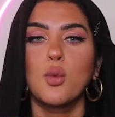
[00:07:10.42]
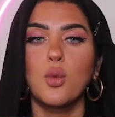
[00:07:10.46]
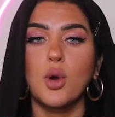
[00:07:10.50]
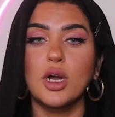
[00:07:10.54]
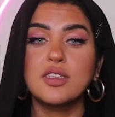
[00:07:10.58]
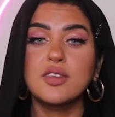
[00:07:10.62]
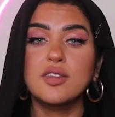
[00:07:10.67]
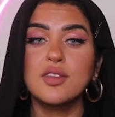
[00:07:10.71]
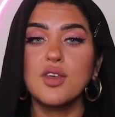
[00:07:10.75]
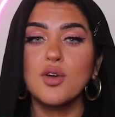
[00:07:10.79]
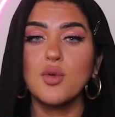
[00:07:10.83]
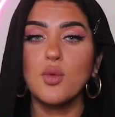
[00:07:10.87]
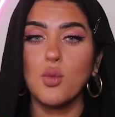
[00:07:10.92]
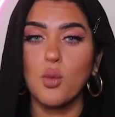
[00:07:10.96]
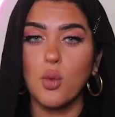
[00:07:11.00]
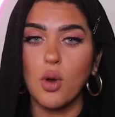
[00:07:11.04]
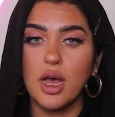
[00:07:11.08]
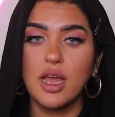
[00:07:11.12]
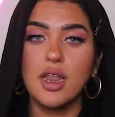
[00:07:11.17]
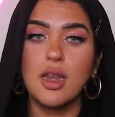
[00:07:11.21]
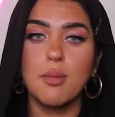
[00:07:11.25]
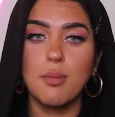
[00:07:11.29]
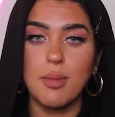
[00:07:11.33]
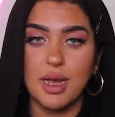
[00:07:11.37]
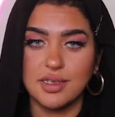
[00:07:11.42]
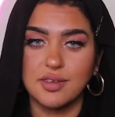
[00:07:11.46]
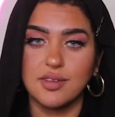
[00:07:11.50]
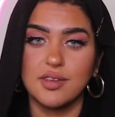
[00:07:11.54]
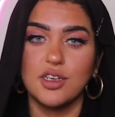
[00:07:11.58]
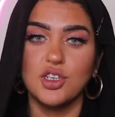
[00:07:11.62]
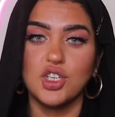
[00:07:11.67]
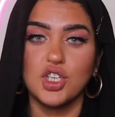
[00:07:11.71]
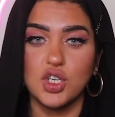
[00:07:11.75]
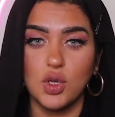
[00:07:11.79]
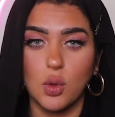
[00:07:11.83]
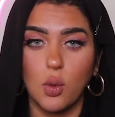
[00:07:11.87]
What's the one
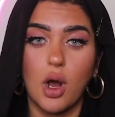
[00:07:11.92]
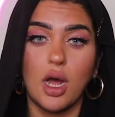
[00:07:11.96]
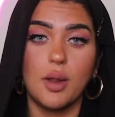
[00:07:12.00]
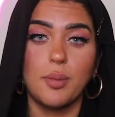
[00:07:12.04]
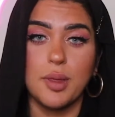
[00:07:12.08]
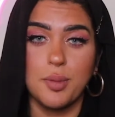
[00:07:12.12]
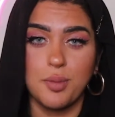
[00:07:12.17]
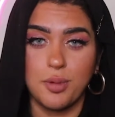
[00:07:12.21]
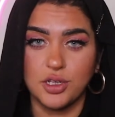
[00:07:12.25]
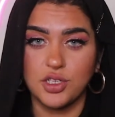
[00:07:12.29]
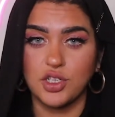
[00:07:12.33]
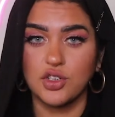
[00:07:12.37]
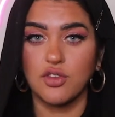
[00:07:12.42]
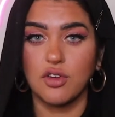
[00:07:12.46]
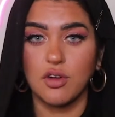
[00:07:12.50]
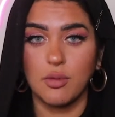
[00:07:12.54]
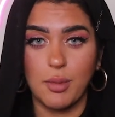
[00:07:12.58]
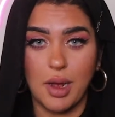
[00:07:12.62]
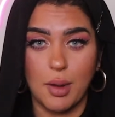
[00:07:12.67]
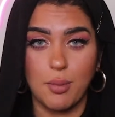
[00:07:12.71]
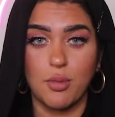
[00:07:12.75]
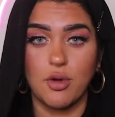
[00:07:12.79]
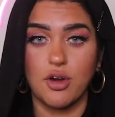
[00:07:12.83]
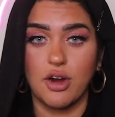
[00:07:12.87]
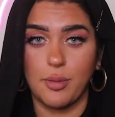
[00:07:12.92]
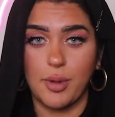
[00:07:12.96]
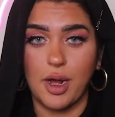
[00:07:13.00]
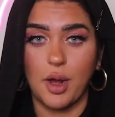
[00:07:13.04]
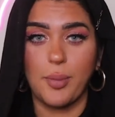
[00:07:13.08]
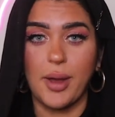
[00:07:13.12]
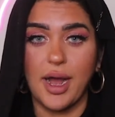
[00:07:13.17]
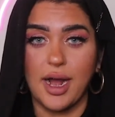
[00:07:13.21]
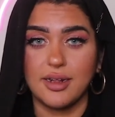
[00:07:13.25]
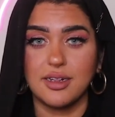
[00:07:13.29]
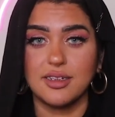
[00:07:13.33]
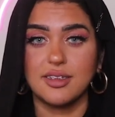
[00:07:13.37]
message you want people to remember
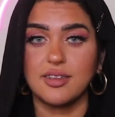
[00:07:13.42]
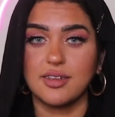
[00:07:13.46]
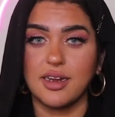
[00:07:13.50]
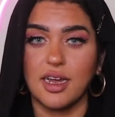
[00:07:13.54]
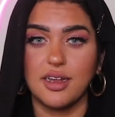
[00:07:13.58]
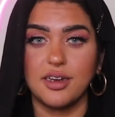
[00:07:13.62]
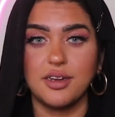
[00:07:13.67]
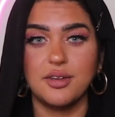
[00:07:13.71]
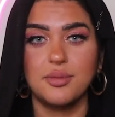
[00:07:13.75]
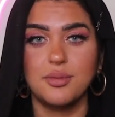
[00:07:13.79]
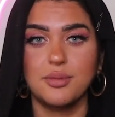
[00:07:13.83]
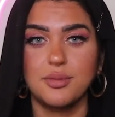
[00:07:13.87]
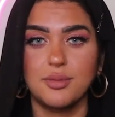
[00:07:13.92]
about Palestine?